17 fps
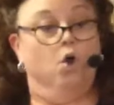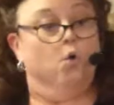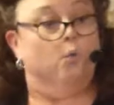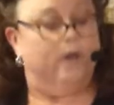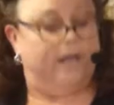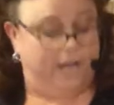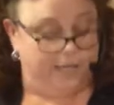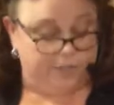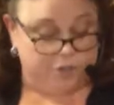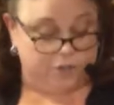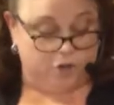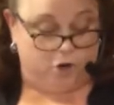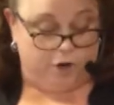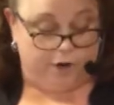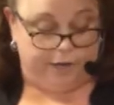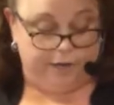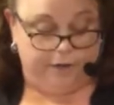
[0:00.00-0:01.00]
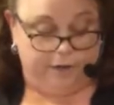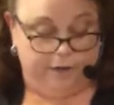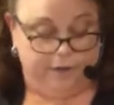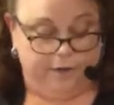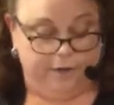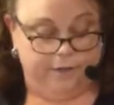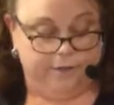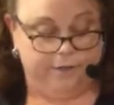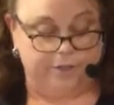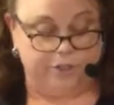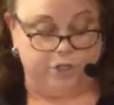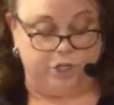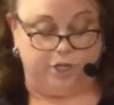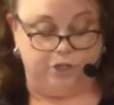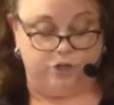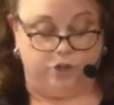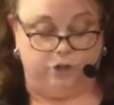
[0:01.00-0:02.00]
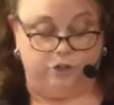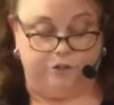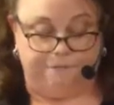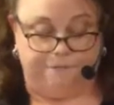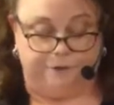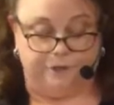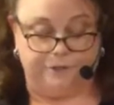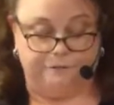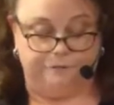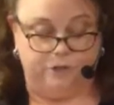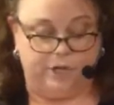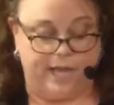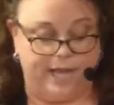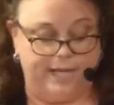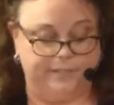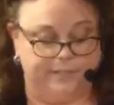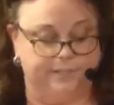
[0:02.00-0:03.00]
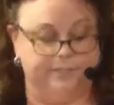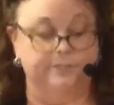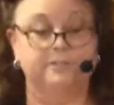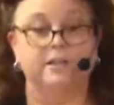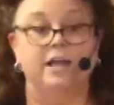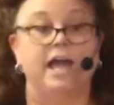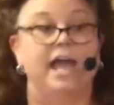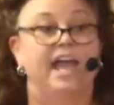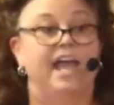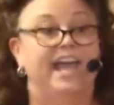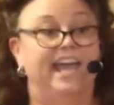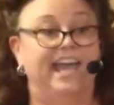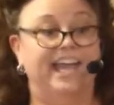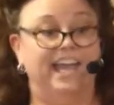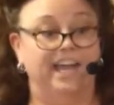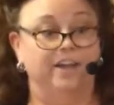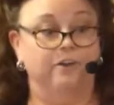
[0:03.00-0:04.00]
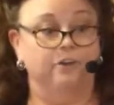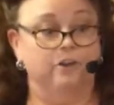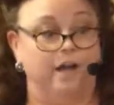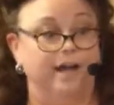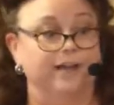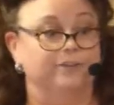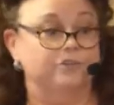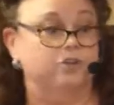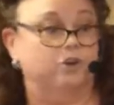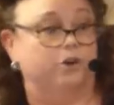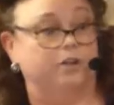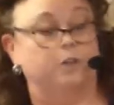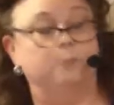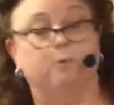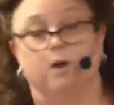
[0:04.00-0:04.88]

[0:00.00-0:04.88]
We got started. The judge heard the first few cases, and I started the